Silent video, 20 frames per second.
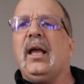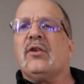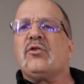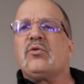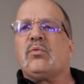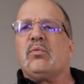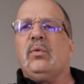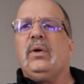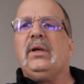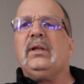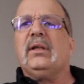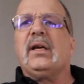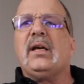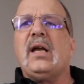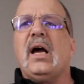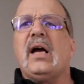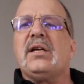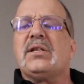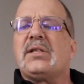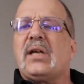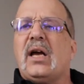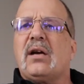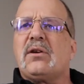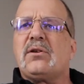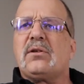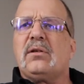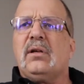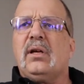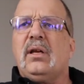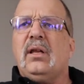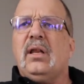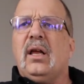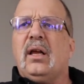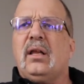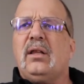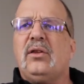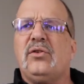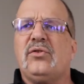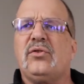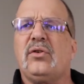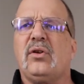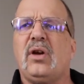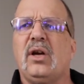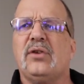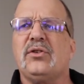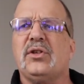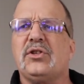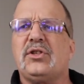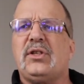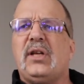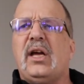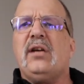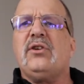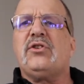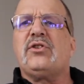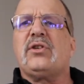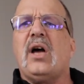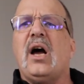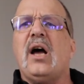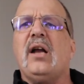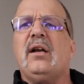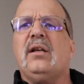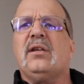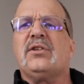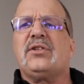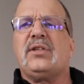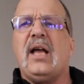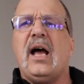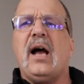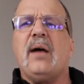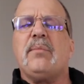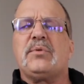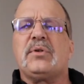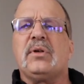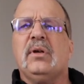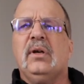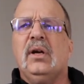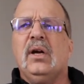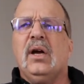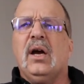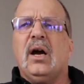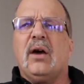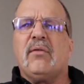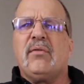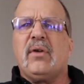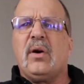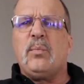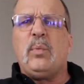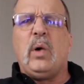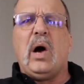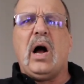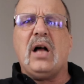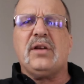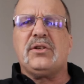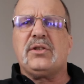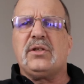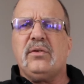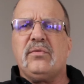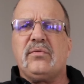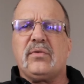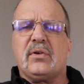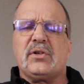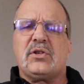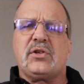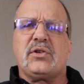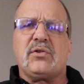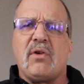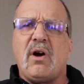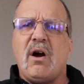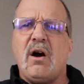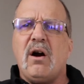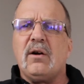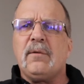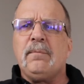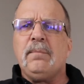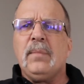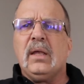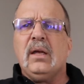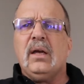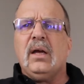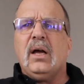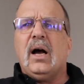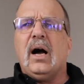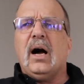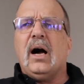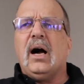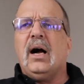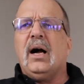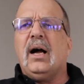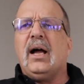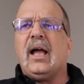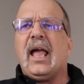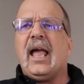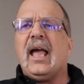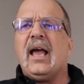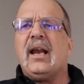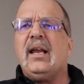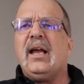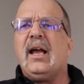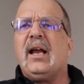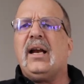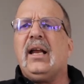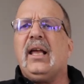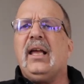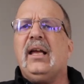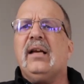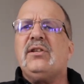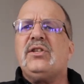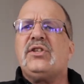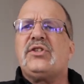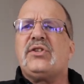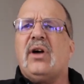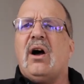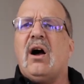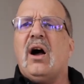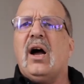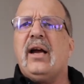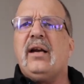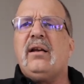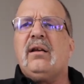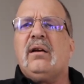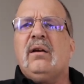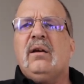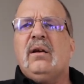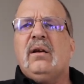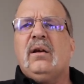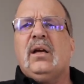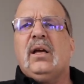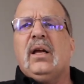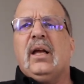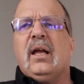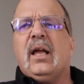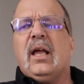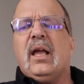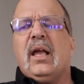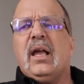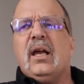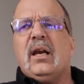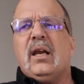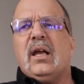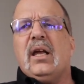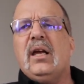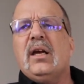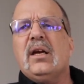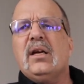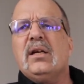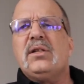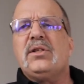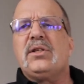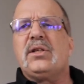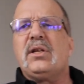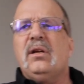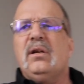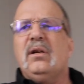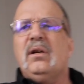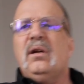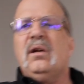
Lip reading: it's really nice actually because it stays shut. The snaps are very positive, very strong, and then inside it has.